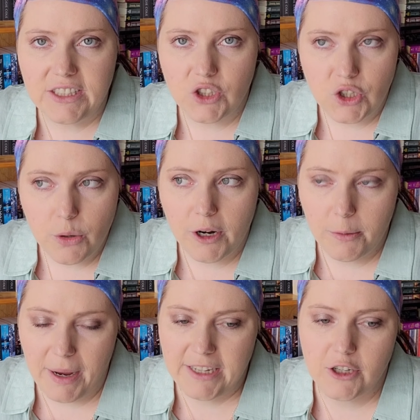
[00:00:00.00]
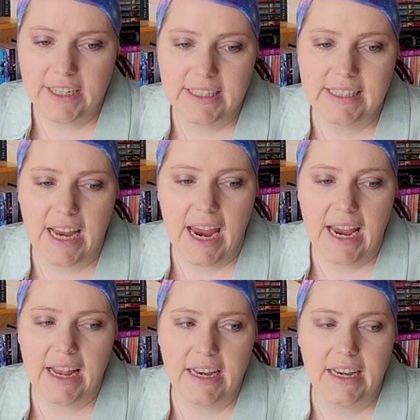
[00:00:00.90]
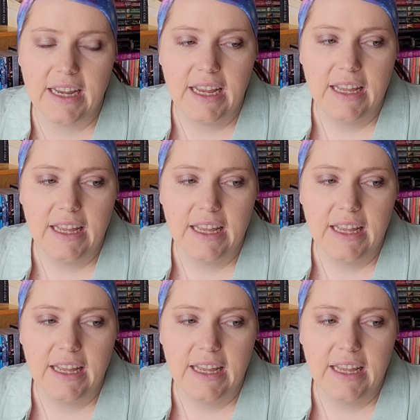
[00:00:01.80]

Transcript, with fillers: It's 200 pages and